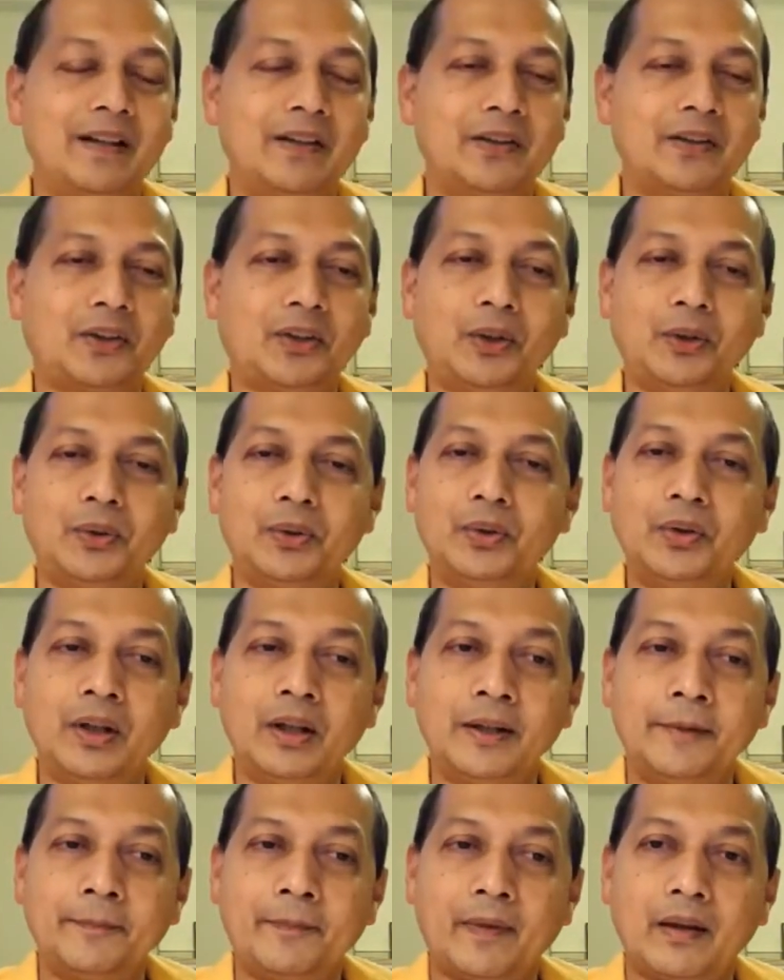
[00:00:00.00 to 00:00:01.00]

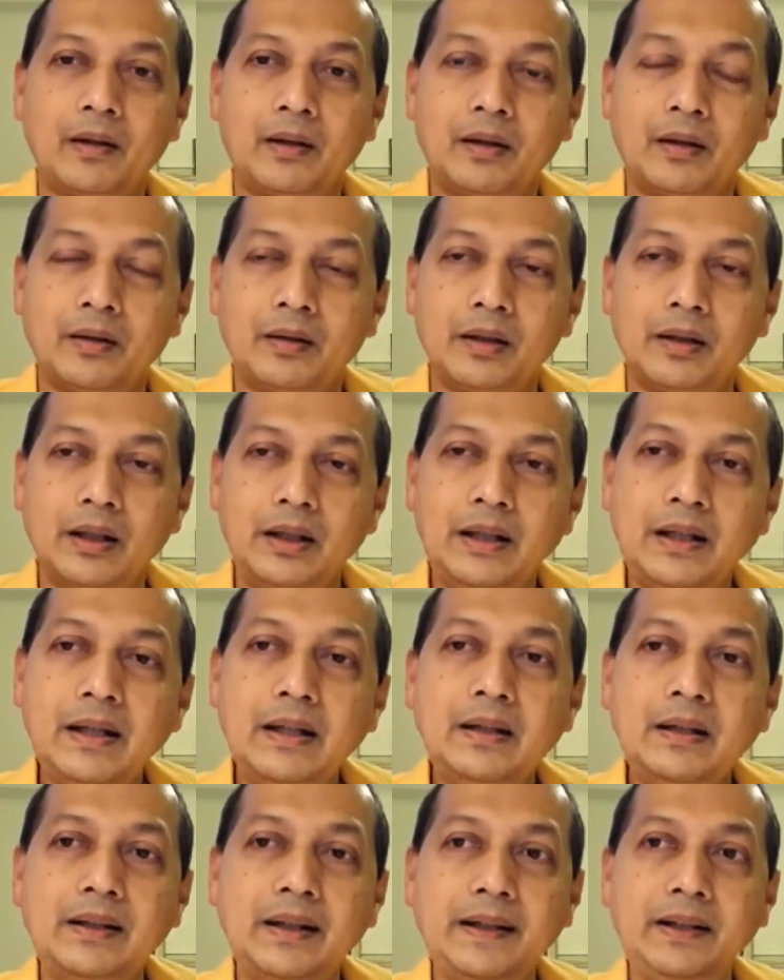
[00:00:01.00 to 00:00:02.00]
So
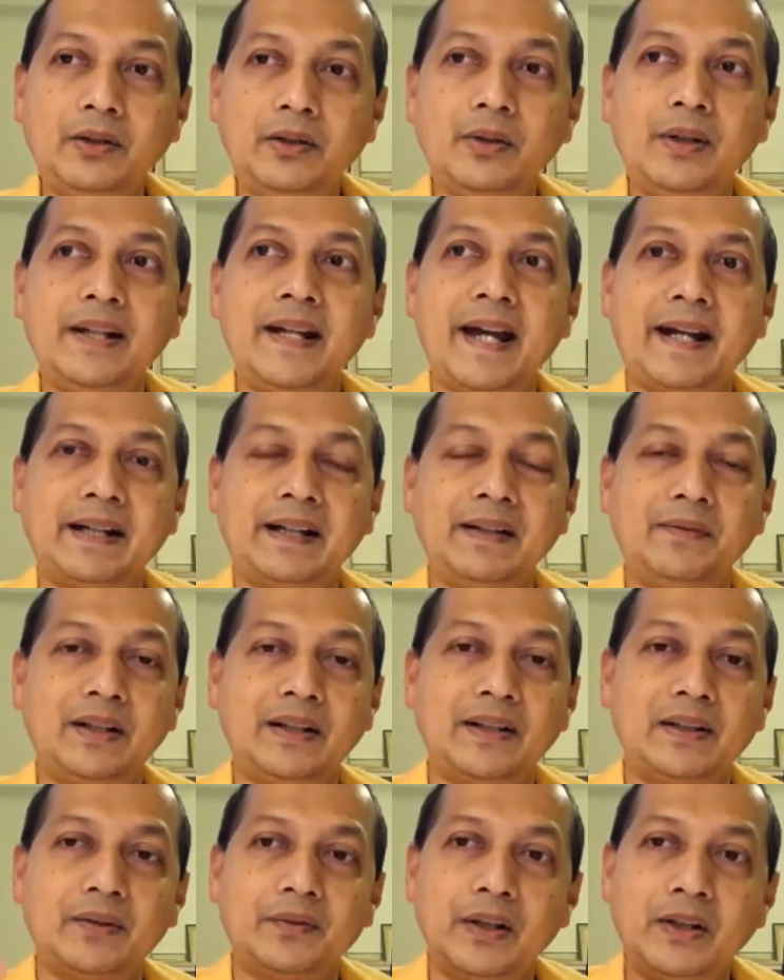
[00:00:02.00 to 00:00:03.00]
in day-to-day
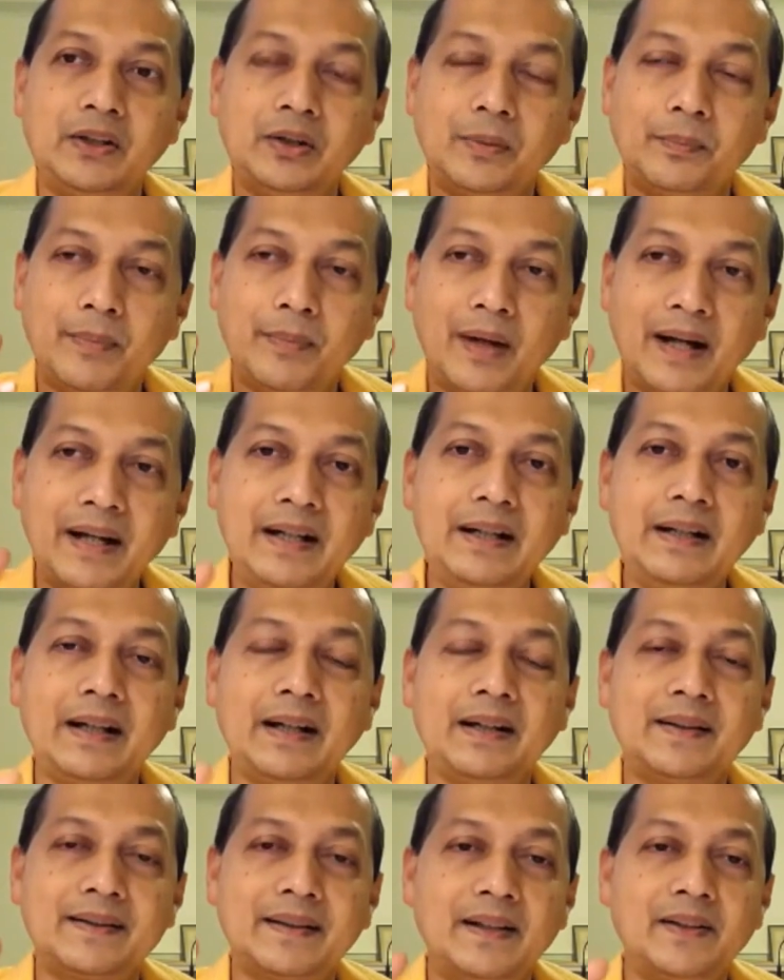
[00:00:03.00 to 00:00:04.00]
activities, when your mind
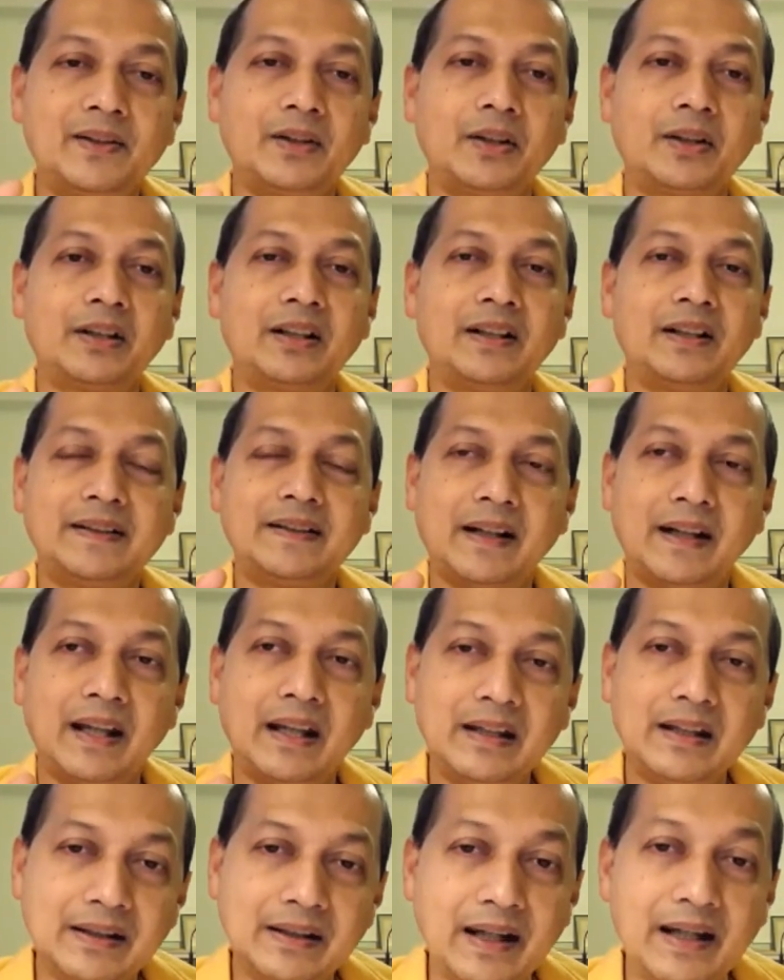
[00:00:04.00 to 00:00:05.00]
and sense organs are
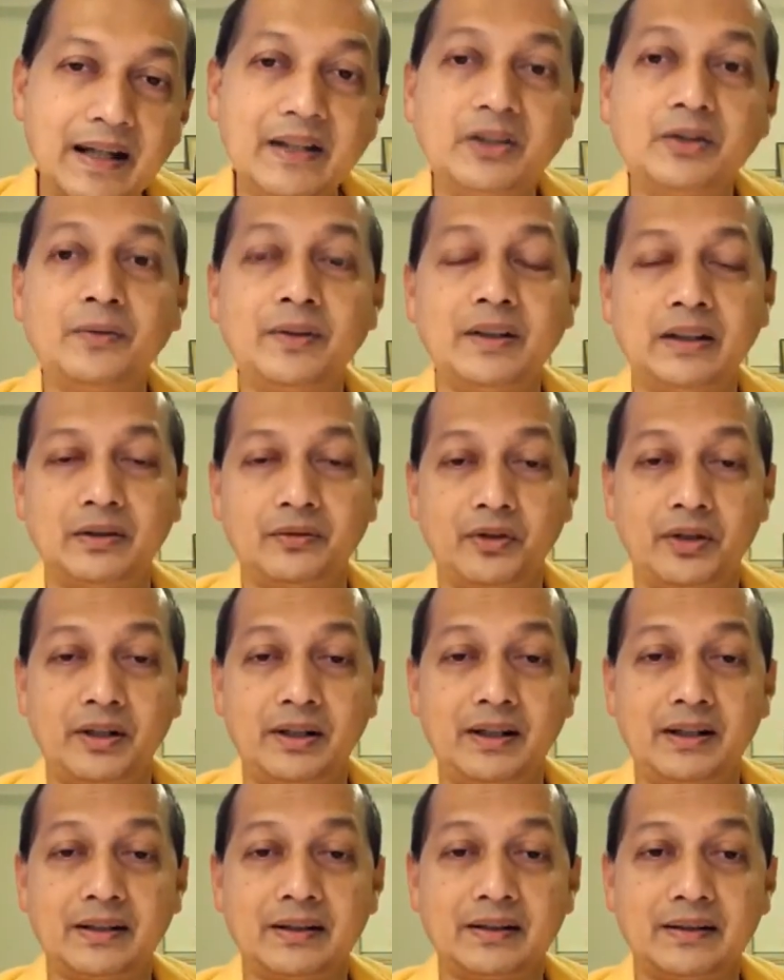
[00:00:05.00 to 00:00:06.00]
engaged with the world,